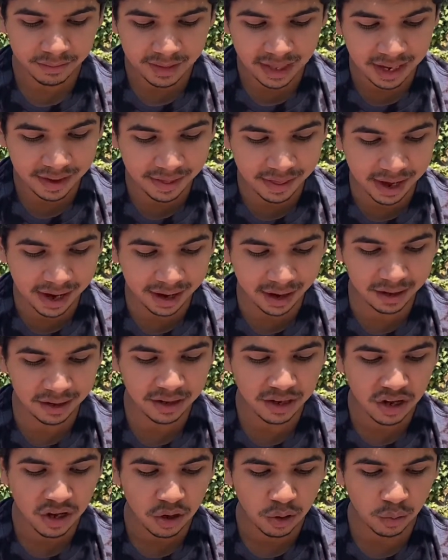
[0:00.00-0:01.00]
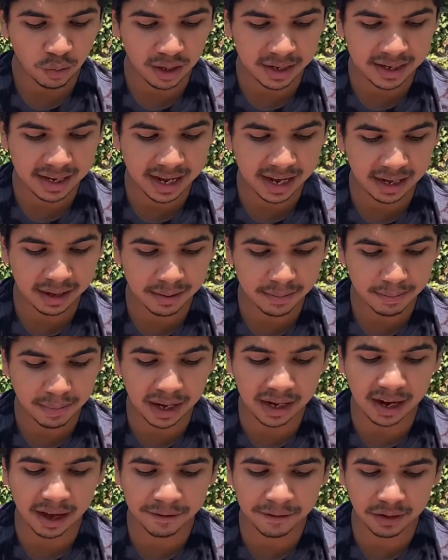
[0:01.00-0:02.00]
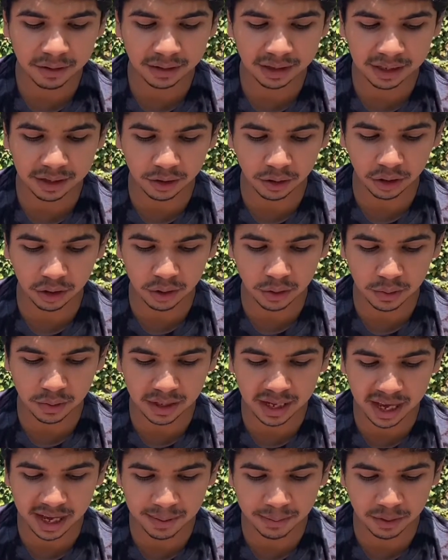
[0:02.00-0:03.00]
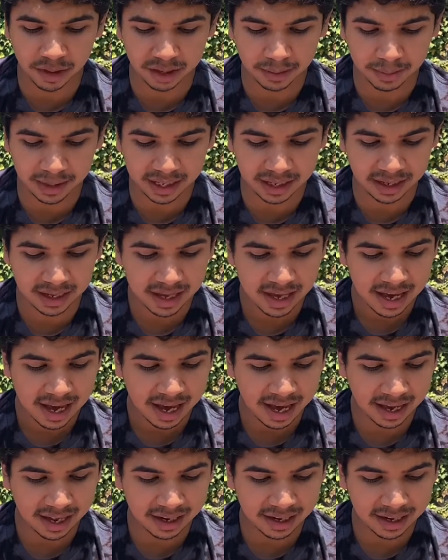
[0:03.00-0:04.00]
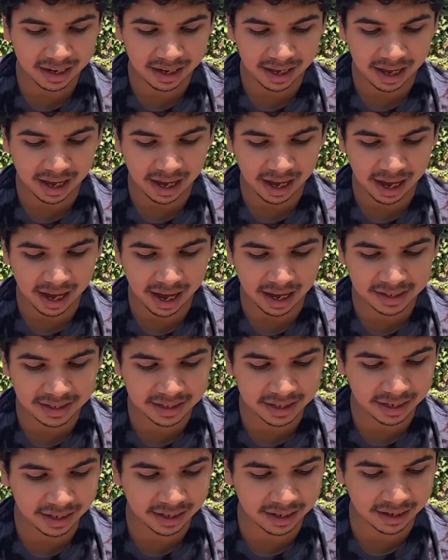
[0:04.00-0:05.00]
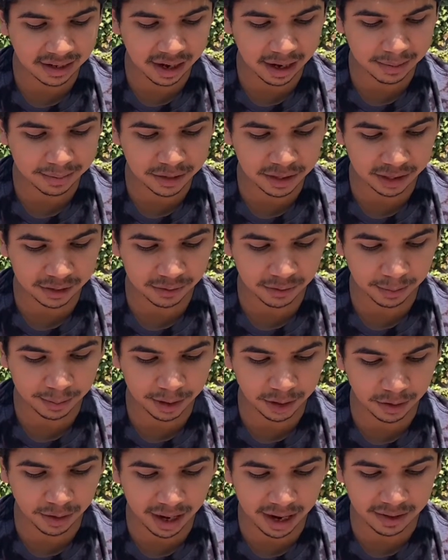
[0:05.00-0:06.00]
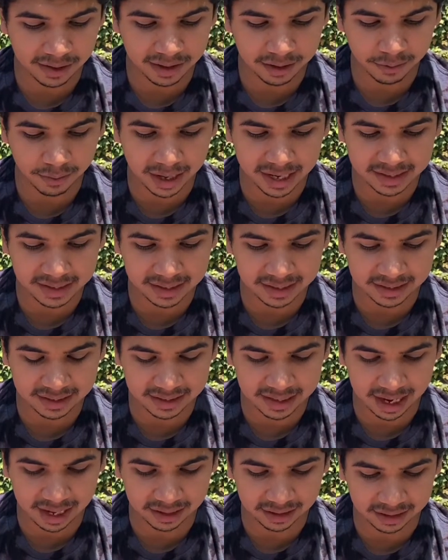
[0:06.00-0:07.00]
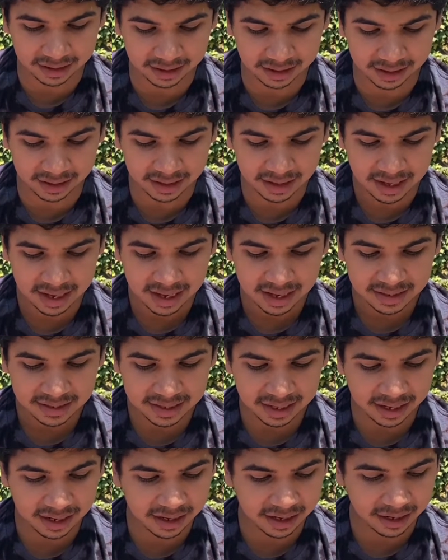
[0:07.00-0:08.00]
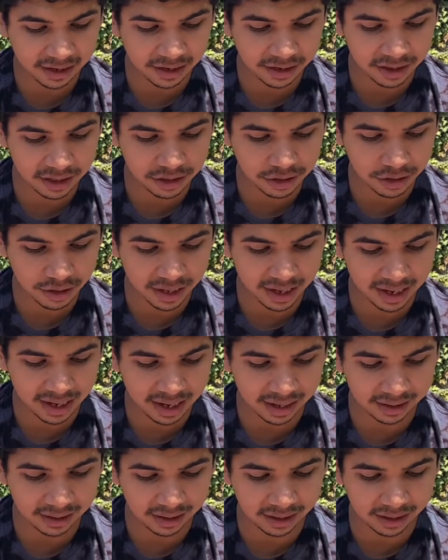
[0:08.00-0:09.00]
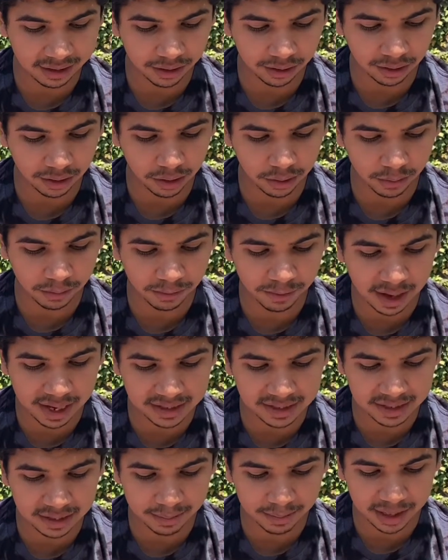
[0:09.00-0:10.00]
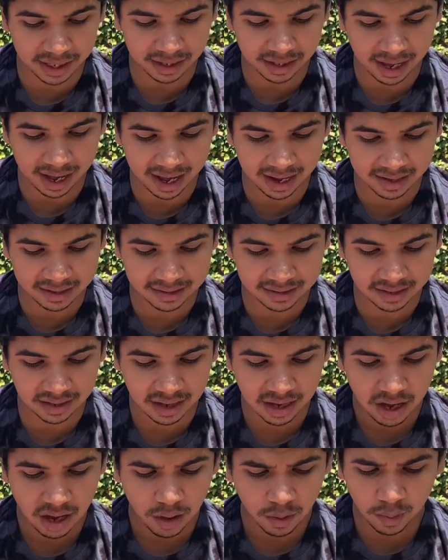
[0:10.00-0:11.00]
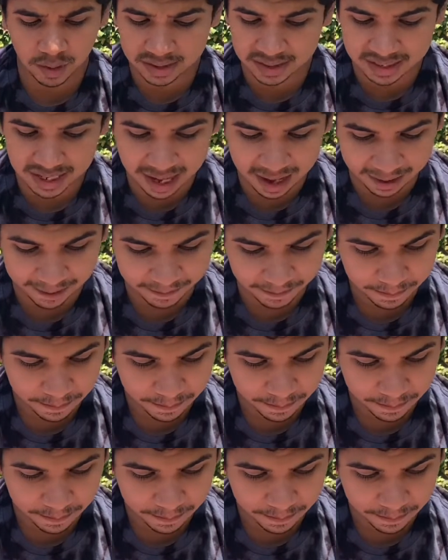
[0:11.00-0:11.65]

There, one day, my nephew Little Lou came with me, and I took an object from the ground and raised it silently. Sitting under the tree, and Little Lou facing me asked, "What's that?"